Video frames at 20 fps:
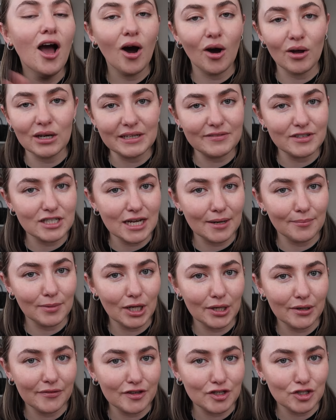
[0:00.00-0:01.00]
I'll leave it down
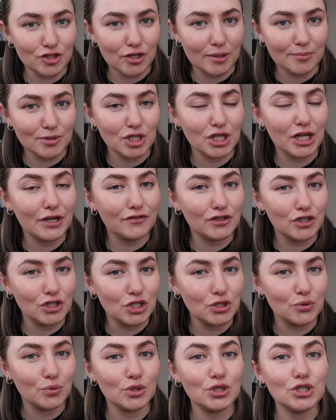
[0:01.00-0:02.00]
below in the description if you
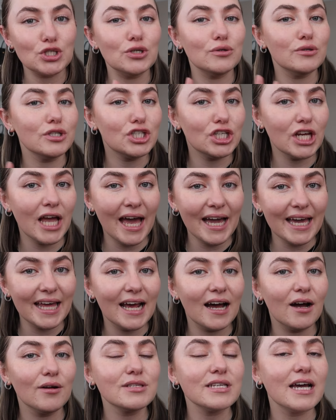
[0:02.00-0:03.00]
do want to check it
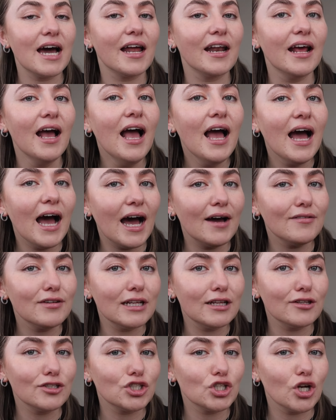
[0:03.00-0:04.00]
out and have a
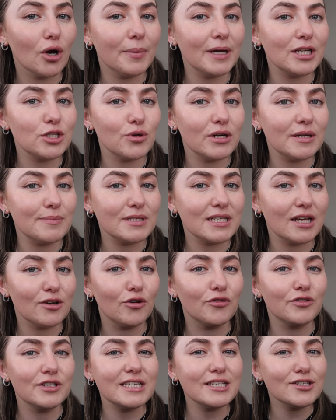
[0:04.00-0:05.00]
little shop at 20%
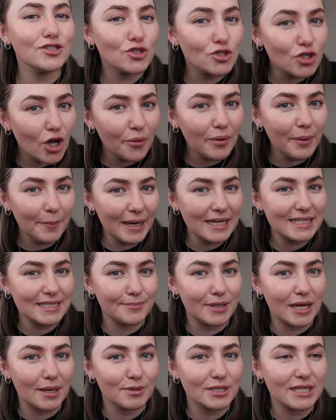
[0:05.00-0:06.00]
off, because it's so amazing
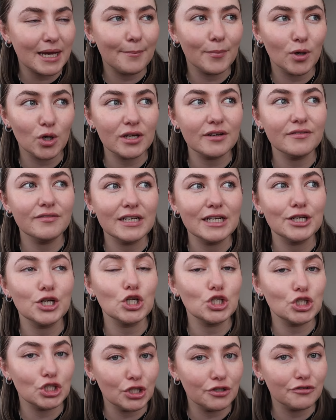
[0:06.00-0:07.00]
being able to get Monica
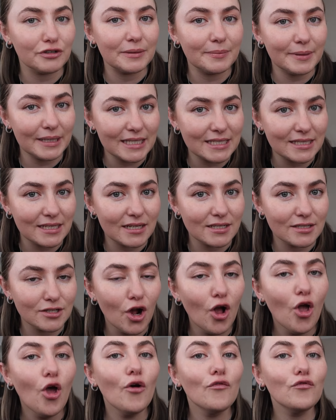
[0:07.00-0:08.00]
Vinina jewellery pieces
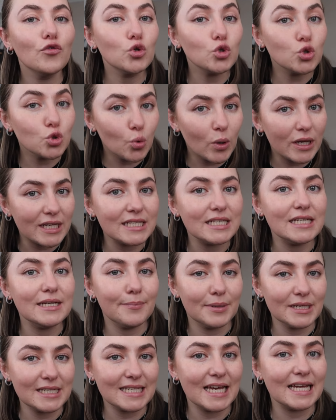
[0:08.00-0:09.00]
for
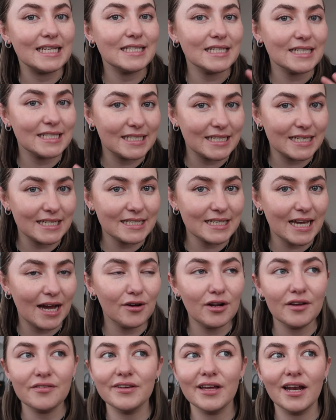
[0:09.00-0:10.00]
20%
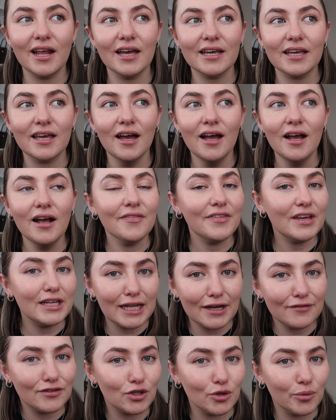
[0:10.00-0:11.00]
discount. I feel like they
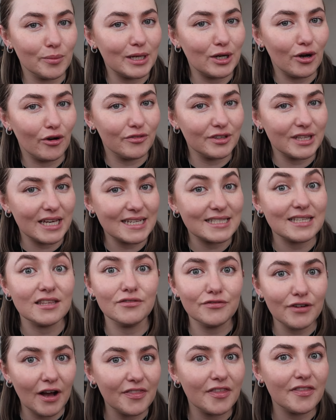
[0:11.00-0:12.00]
never normally offer this, and
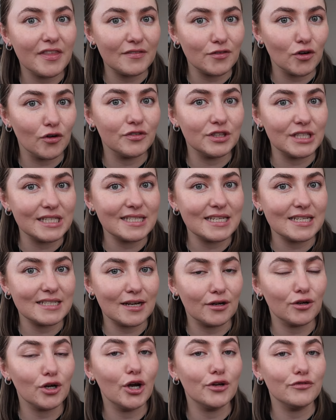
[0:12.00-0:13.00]
the fact that they've offered this
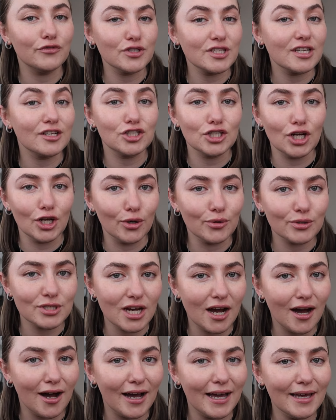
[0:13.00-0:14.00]
discount code for such a long
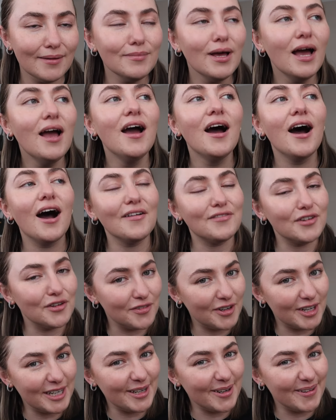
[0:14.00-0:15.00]
time, I feel
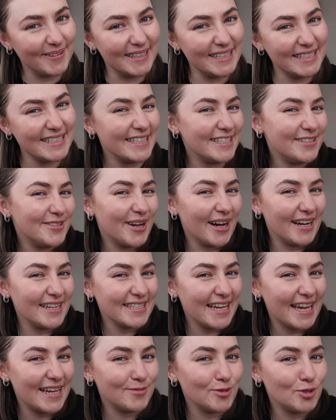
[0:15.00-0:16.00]
very honoured that you guys
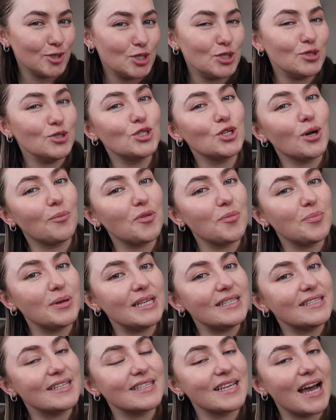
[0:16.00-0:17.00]
are able to shop the
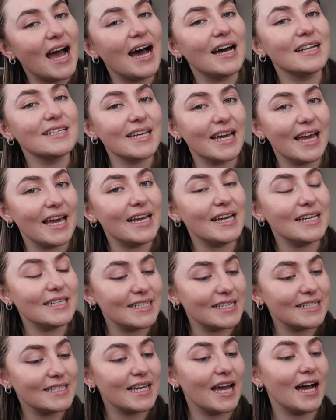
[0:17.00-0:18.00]
pieces at a
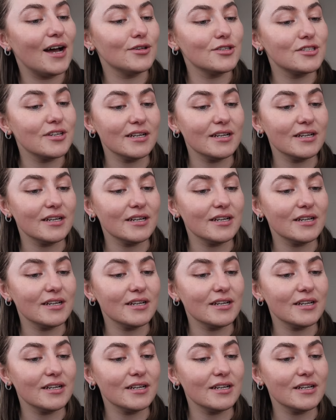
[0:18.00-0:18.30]
discount.